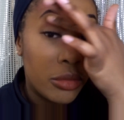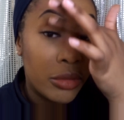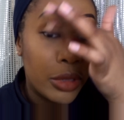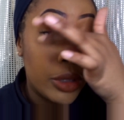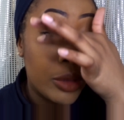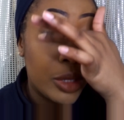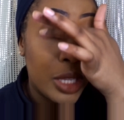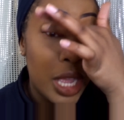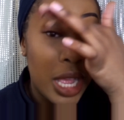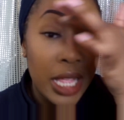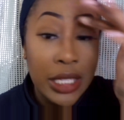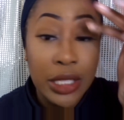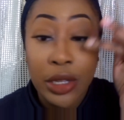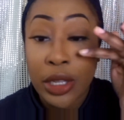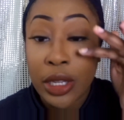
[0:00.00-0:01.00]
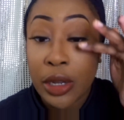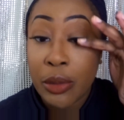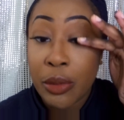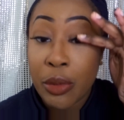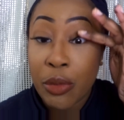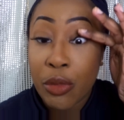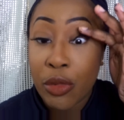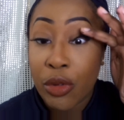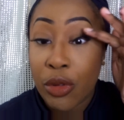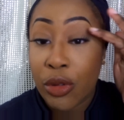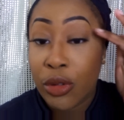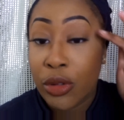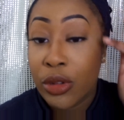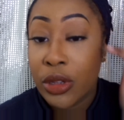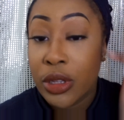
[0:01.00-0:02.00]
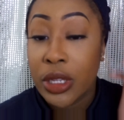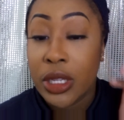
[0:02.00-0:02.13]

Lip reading: When you want your eyes to look a little bit more.